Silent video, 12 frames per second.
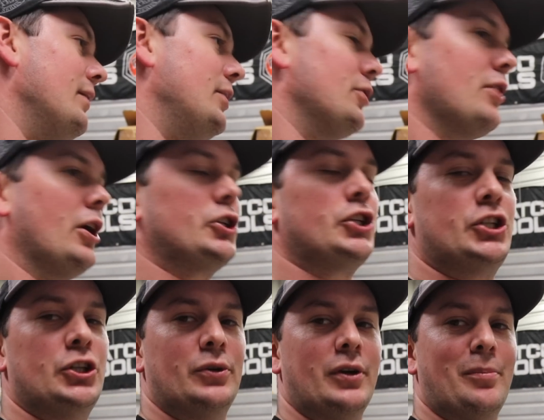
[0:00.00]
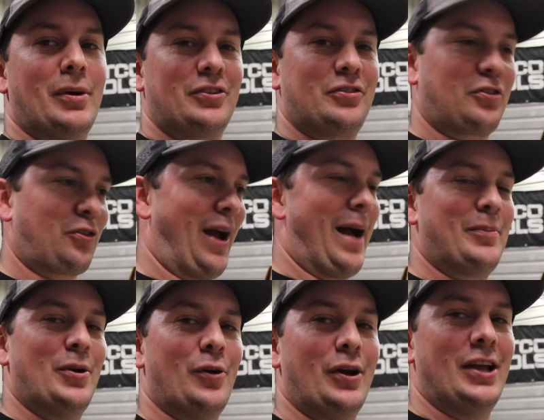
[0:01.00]
you're not shooting a bunch of
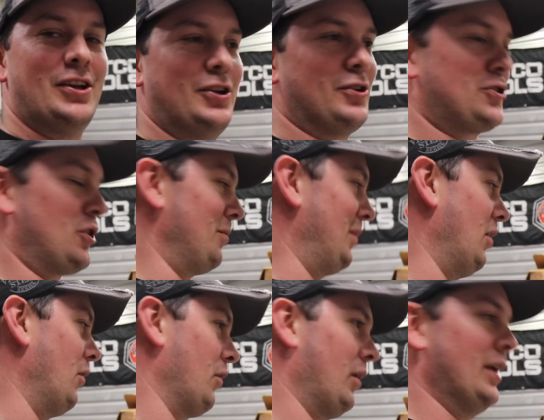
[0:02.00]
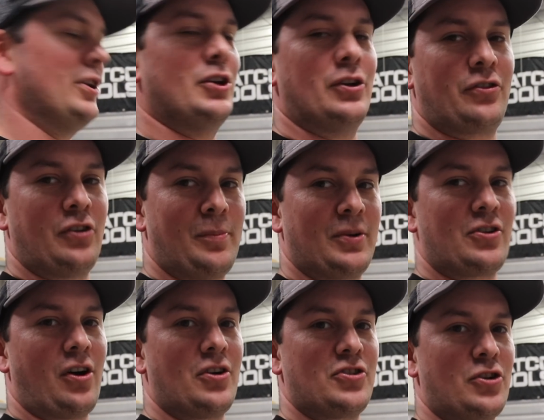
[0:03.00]
shrapnel into your turbo or into your
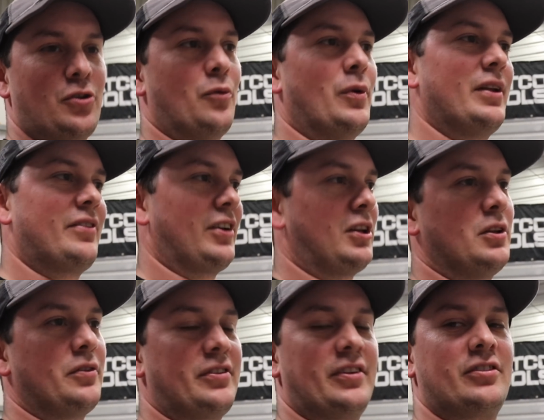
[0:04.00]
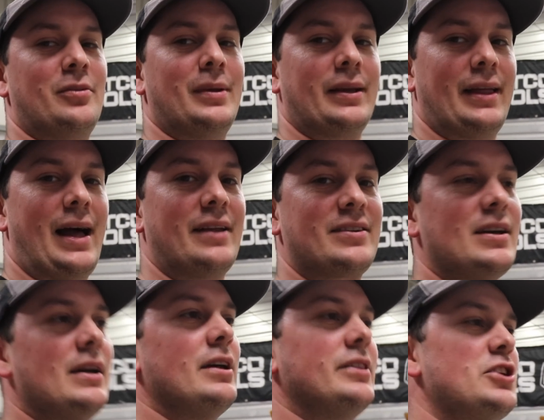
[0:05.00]
supercharger when it's a closed system like that.
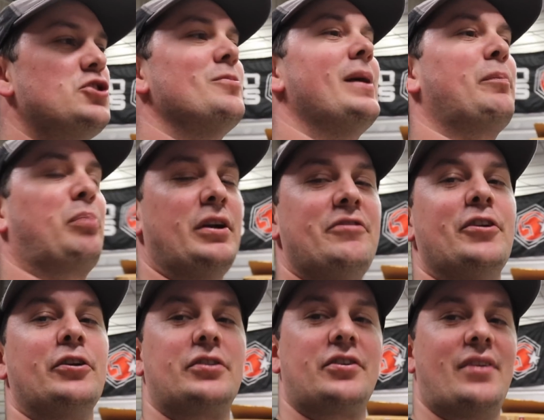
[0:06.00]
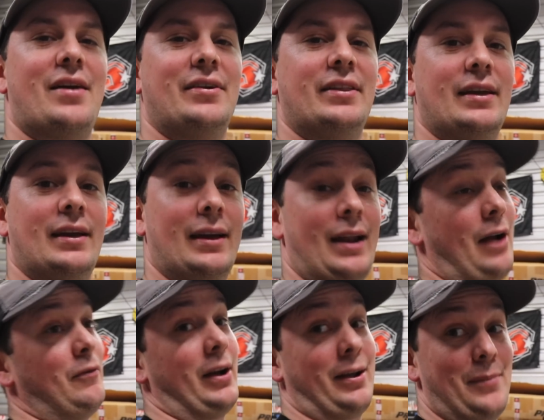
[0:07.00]
They do make pre-filters and everything, and
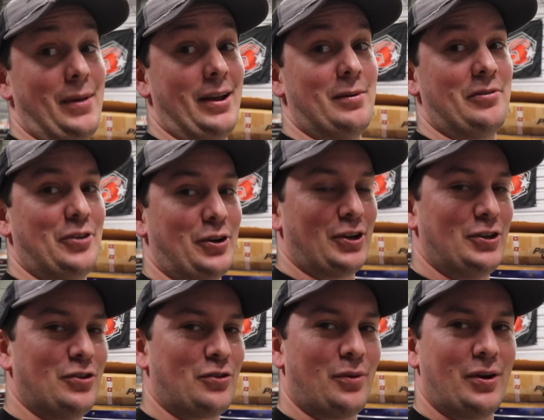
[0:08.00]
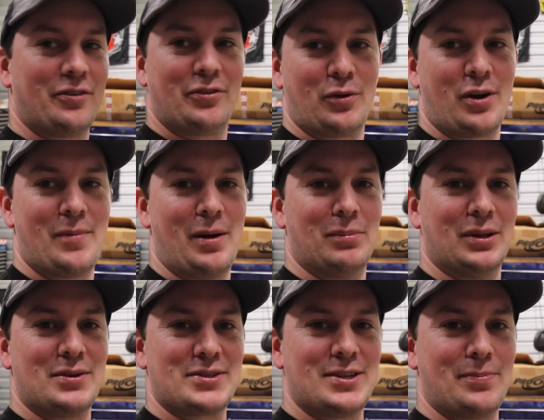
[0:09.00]
I recommend them if you're gonna use one, if you're worried about
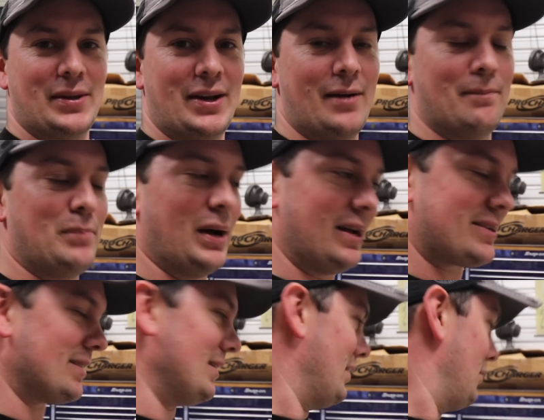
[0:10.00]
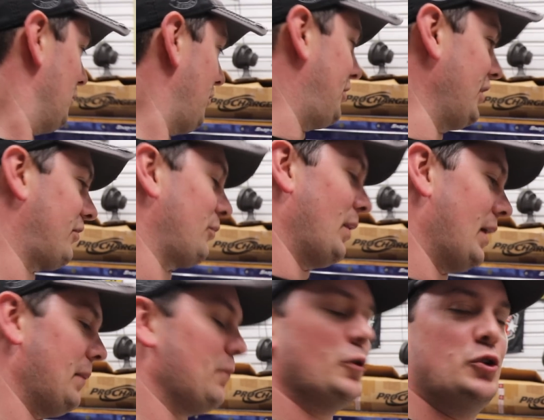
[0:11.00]
blowing something up, but with this
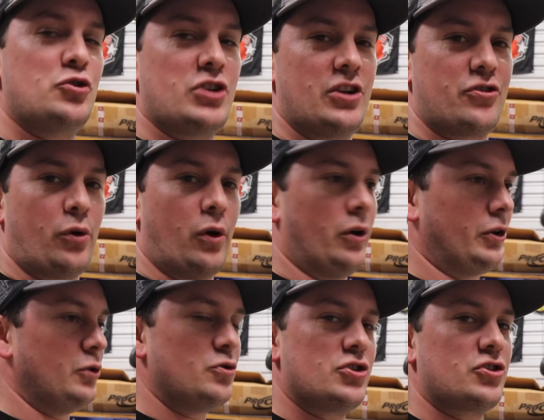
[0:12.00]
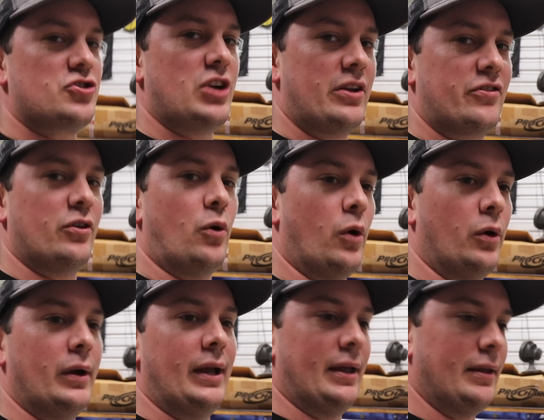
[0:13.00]
way, when you change your oil, you just change the
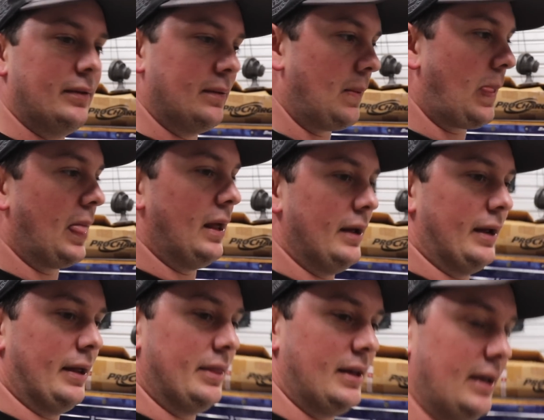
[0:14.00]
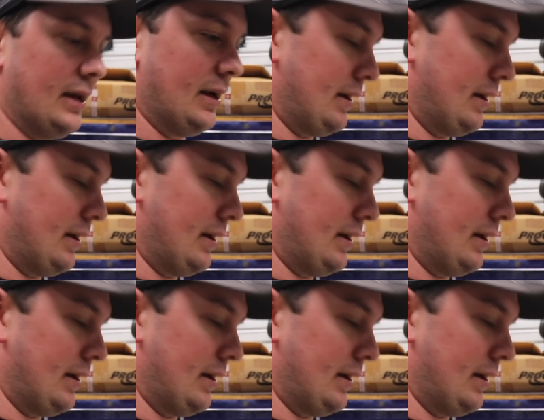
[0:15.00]
oil in the